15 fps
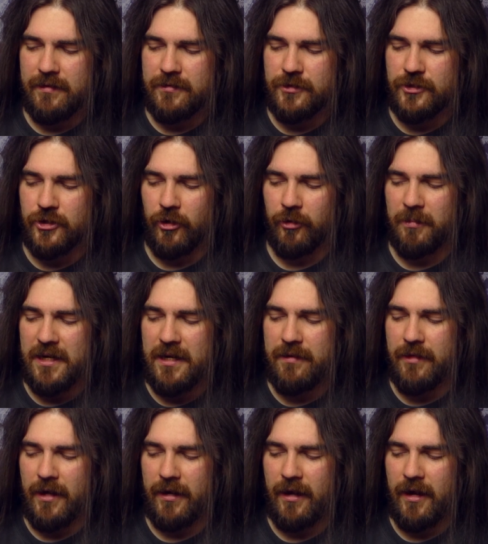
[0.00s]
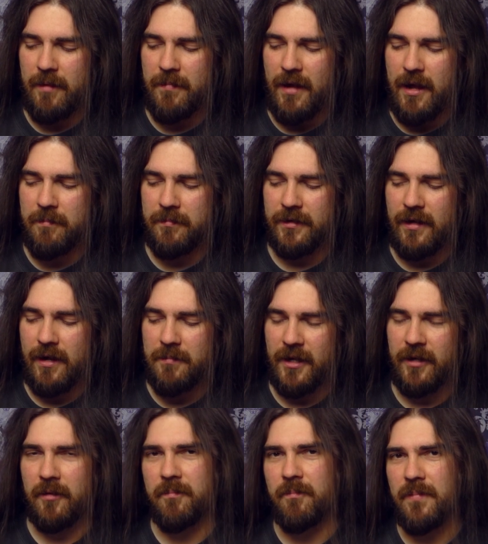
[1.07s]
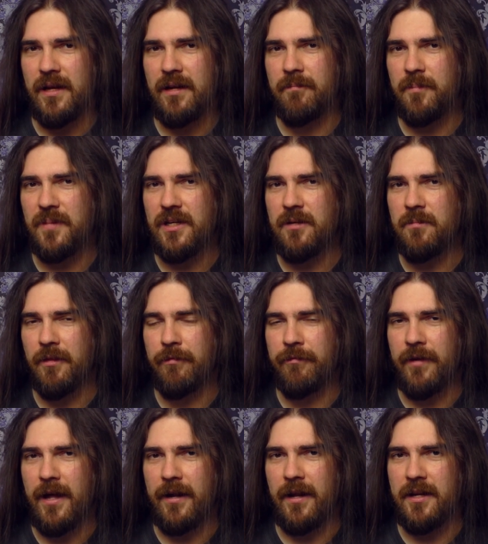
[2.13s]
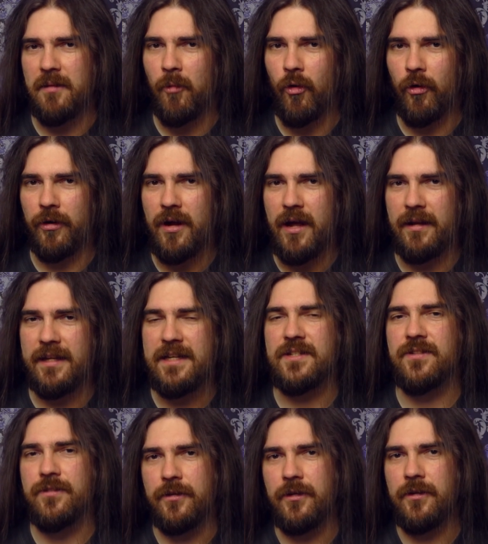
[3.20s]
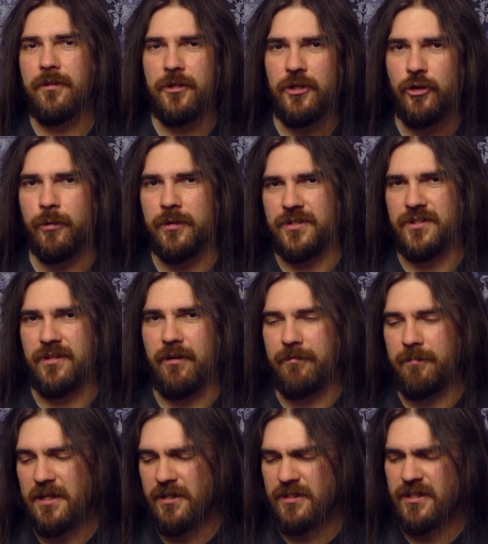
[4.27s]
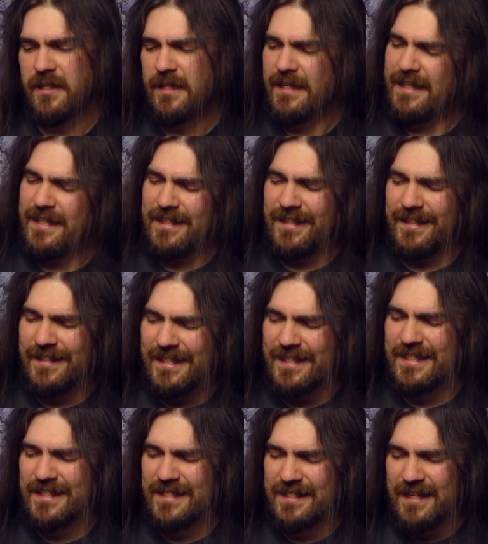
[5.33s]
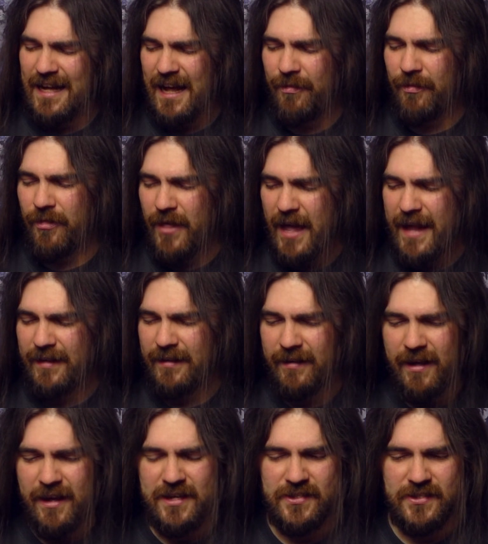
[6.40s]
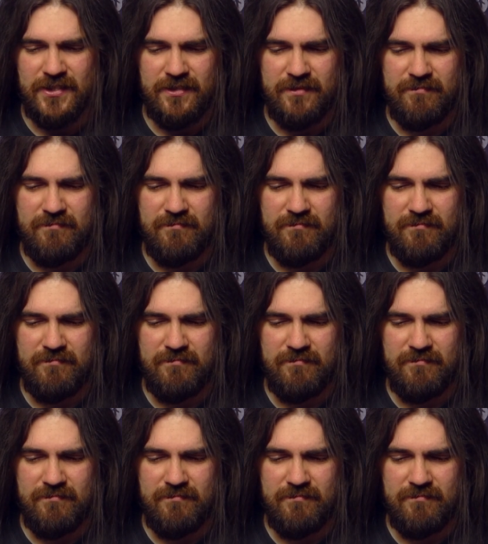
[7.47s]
showed me that I'm not a big Behemoth fan anymore. At least the newer stuff, because it's not that nice.